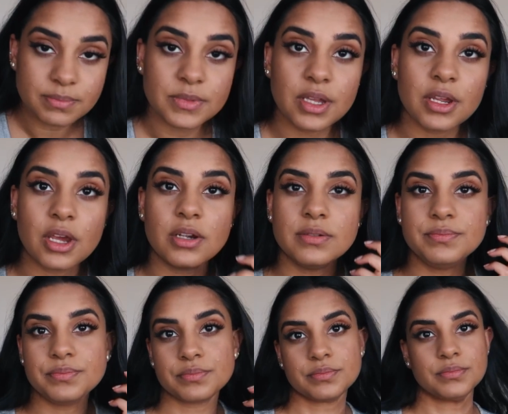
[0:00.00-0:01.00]
going to go
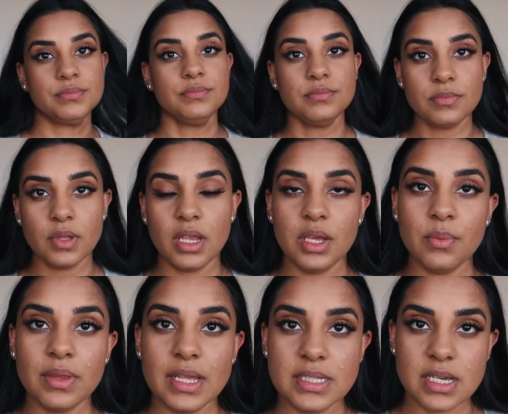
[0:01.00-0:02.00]
in
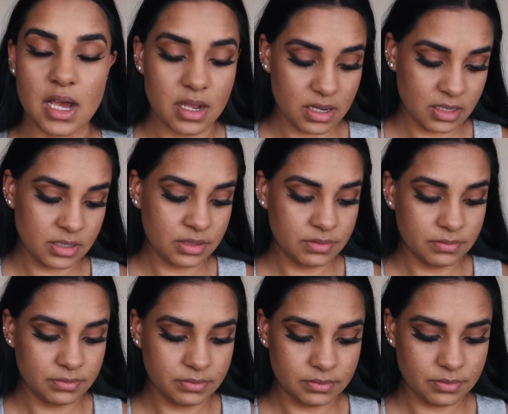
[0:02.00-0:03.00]
with a darker
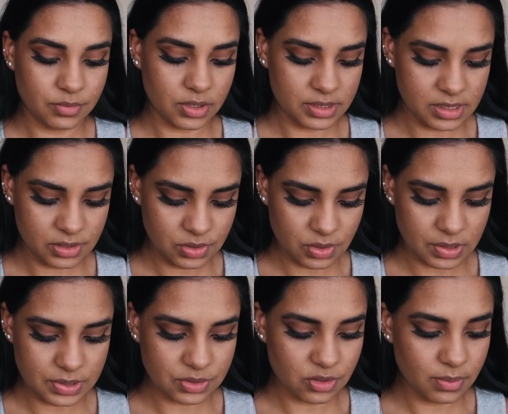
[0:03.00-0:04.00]
bronzer to
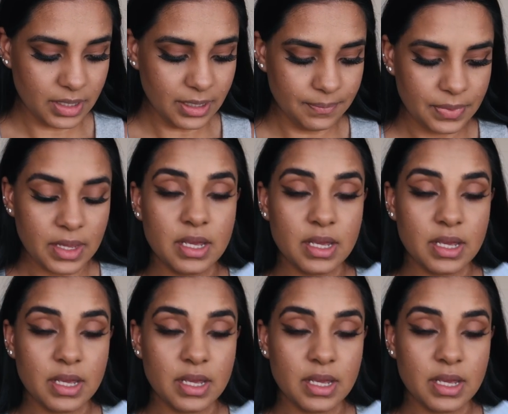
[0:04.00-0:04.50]
contour a bit.